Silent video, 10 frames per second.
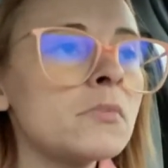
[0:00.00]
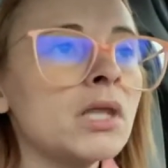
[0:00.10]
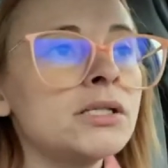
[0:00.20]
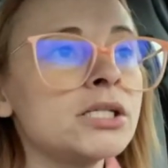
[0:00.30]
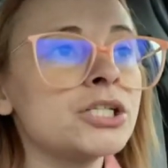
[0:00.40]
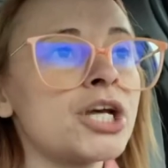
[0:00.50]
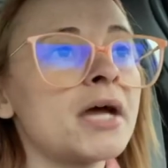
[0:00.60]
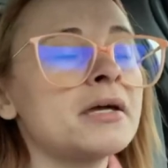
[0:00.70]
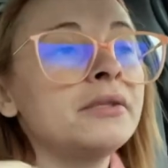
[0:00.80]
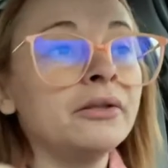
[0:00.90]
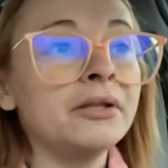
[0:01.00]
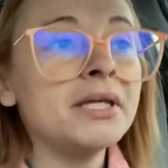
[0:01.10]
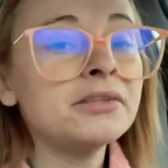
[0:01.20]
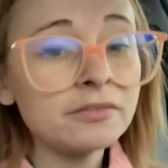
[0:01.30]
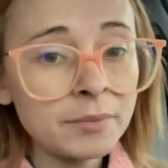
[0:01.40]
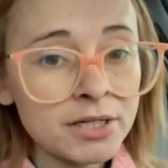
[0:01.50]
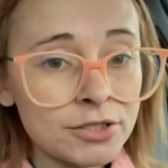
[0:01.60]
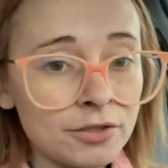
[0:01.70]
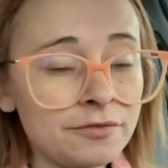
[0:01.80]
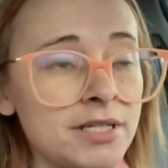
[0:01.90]
to check the length of my
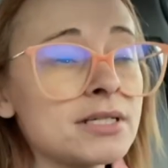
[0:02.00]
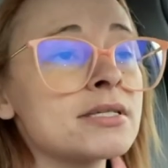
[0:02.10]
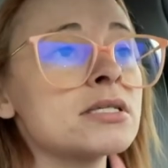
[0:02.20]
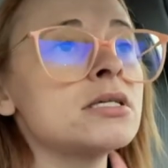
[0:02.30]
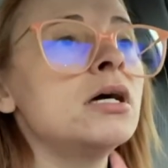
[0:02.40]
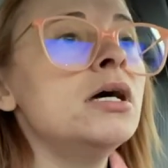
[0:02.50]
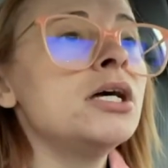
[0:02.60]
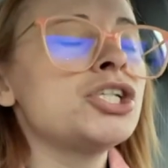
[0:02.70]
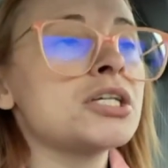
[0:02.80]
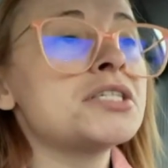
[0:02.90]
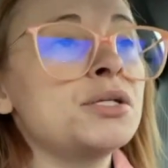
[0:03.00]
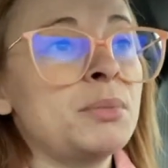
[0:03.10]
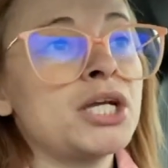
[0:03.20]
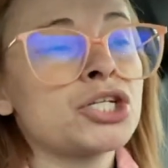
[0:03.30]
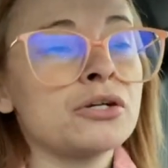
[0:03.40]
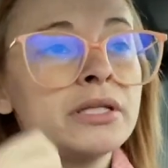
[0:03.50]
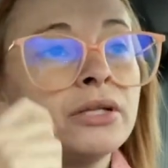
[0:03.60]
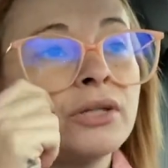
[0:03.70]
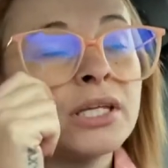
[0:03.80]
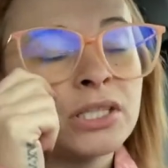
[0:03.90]
cervix, just to make sure the
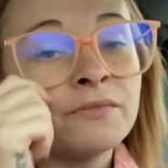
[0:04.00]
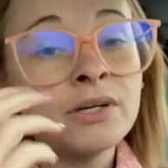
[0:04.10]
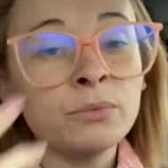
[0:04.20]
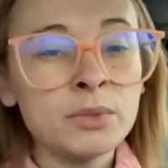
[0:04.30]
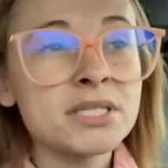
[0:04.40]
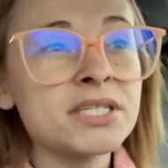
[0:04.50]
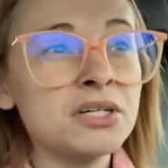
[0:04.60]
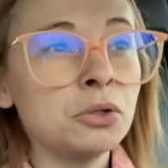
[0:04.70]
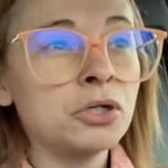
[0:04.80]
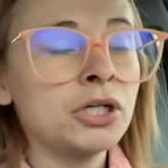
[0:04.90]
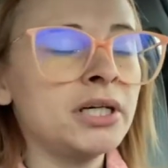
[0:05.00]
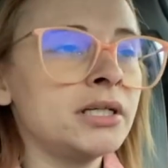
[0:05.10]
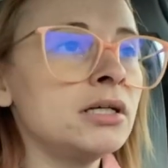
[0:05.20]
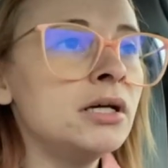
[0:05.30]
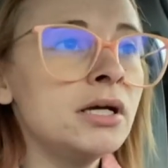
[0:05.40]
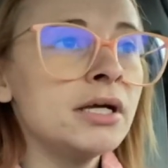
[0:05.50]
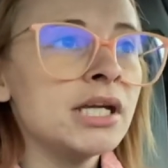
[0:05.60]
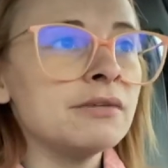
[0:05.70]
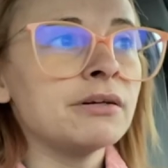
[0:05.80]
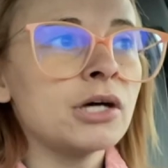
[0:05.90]
length of it was still good.
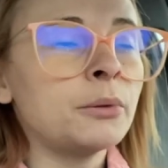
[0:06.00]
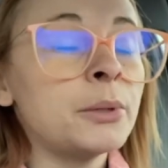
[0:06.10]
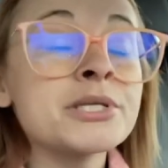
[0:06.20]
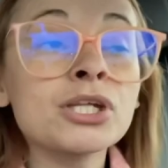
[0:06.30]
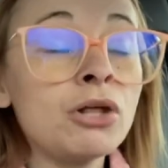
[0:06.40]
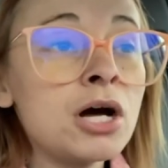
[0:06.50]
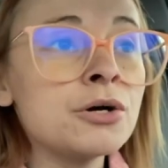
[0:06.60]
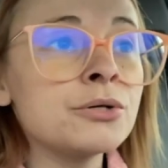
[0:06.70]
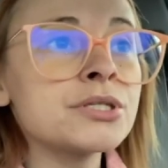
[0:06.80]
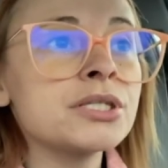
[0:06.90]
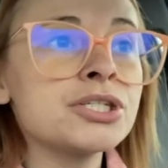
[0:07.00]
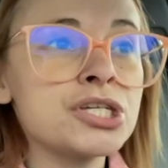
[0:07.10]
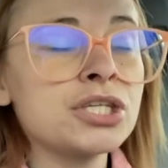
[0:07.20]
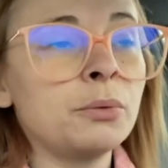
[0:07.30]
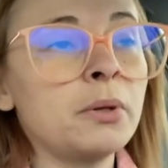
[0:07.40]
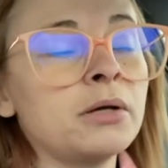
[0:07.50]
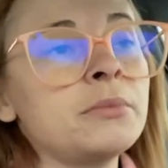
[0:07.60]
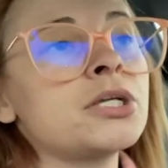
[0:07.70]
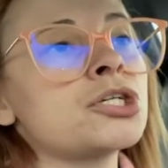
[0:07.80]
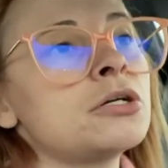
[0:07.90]
Even though it was closed, she still wanted to
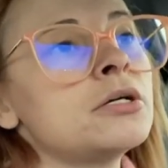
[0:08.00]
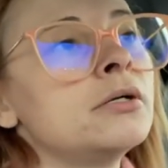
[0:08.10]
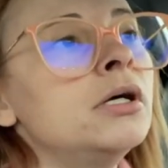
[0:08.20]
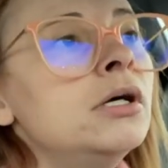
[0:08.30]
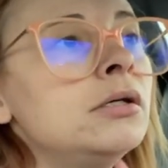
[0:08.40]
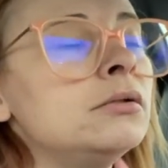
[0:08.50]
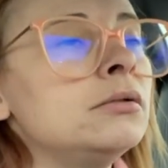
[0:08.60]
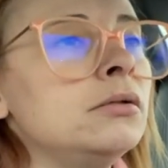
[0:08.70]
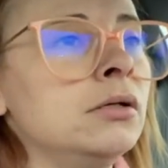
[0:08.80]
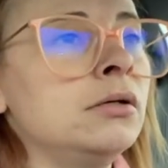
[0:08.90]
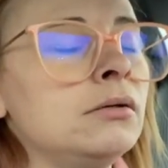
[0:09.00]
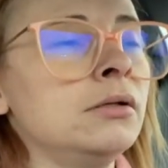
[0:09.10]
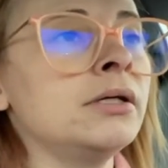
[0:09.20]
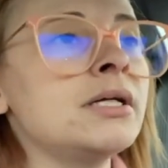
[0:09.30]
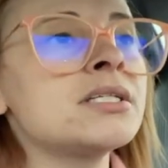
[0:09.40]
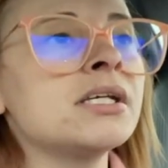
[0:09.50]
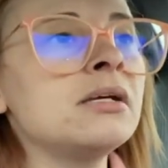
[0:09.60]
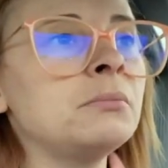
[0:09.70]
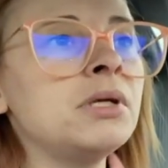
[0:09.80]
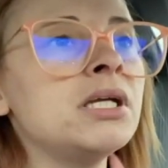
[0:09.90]
make sure. And to
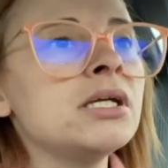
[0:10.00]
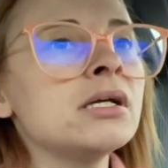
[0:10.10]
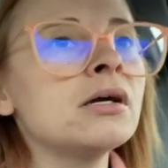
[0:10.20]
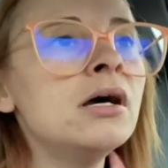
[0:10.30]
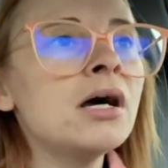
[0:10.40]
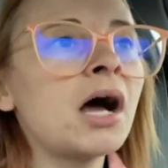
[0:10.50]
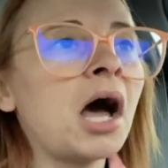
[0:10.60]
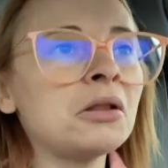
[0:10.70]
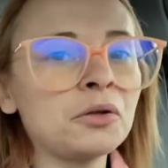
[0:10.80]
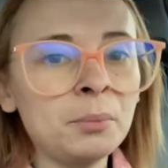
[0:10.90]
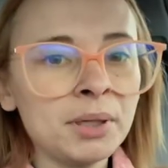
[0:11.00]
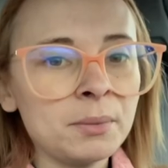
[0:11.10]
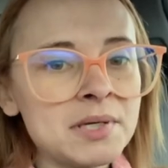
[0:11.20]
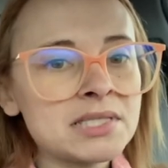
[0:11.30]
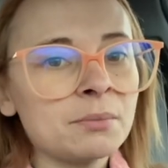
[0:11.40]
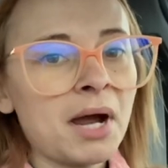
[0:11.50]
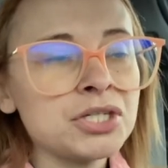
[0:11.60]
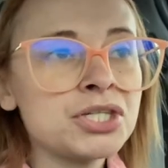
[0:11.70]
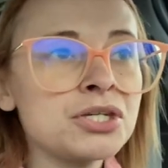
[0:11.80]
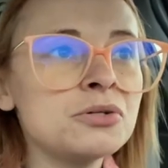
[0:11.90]
give me a little bit of peace of
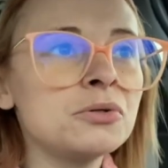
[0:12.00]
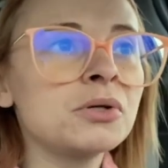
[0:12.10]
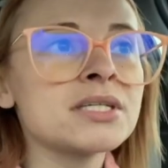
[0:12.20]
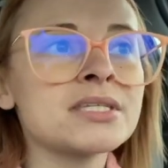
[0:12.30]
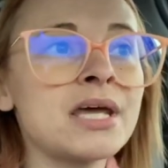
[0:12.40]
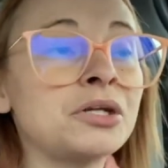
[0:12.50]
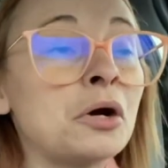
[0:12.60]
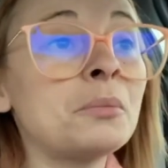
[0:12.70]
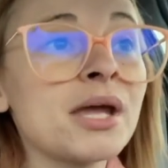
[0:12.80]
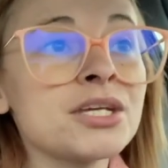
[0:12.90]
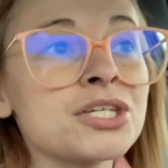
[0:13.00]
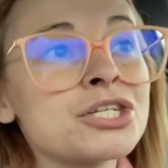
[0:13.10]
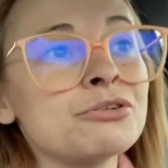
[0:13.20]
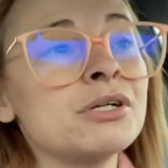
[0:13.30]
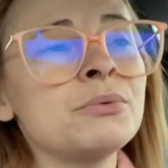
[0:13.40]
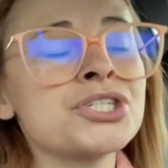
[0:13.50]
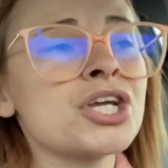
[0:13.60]
mind too, because they know my history, which